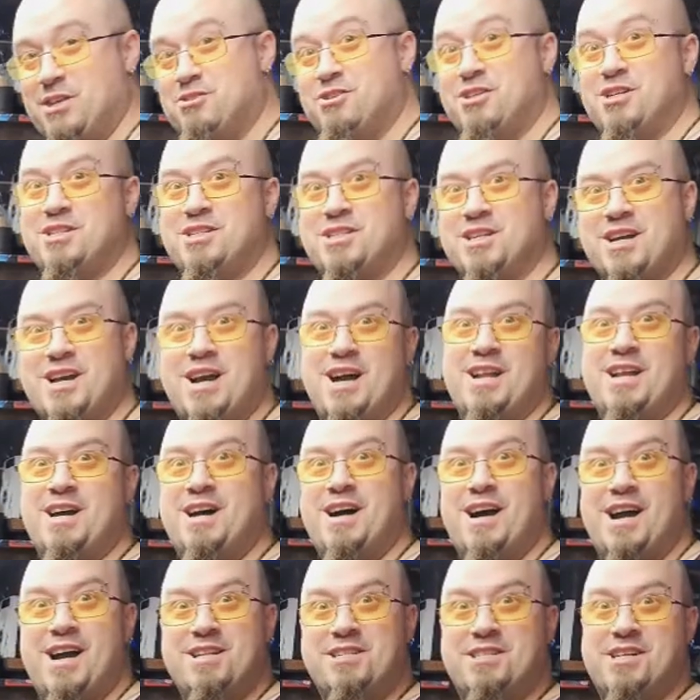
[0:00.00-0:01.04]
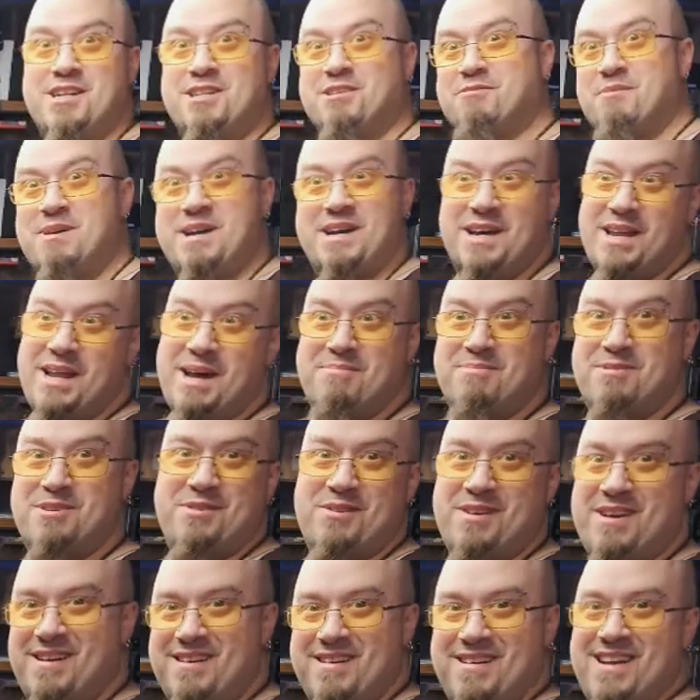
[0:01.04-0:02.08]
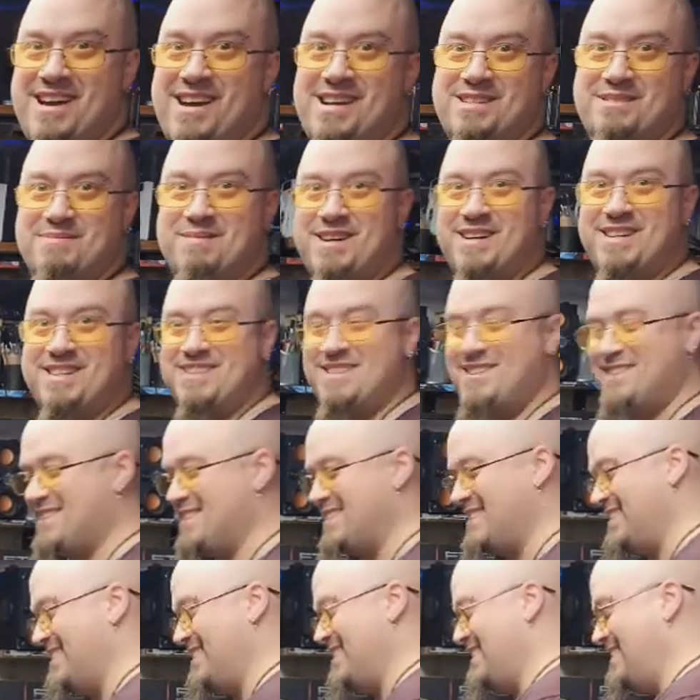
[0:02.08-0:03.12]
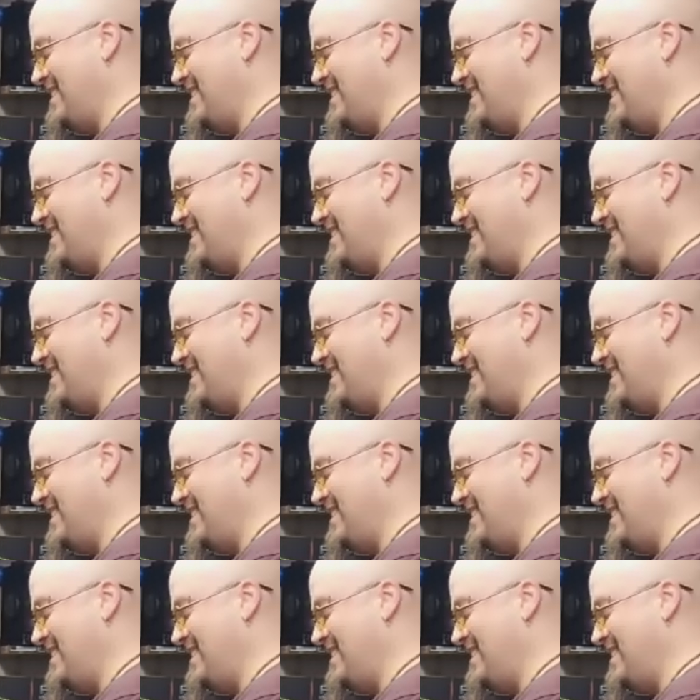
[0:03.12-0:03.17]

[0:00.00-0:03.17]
That's just the kind of hijinks we get up to here at HMODS.